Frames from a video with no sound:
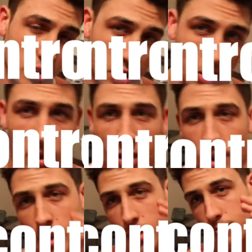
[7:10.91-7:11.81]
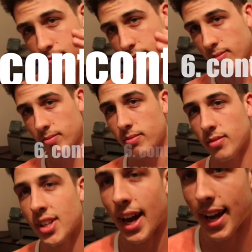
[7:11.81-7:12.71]
So,
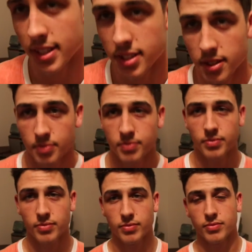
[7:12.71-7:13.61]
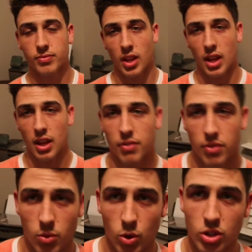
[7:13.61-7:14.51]
guys,
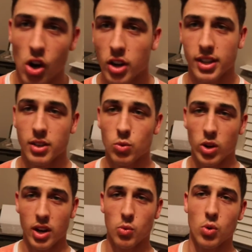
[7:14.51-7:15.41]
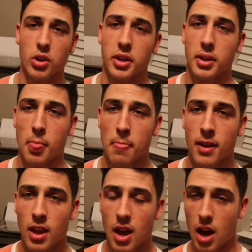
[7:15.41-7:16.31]
if we're talking one-on-one,
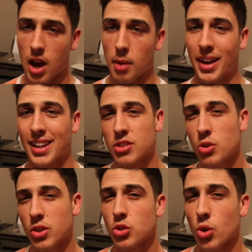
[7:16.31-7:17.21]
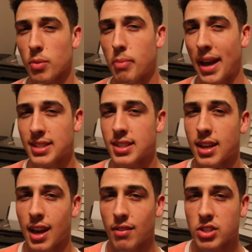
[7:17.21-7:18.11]
I guess you control the pace of the
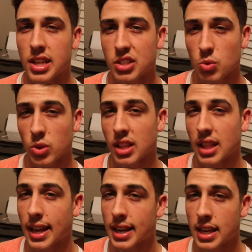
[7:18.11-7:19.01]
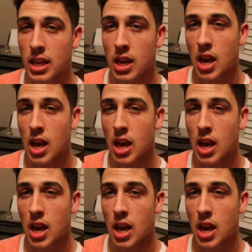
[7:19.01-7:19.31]
conversation with the lady.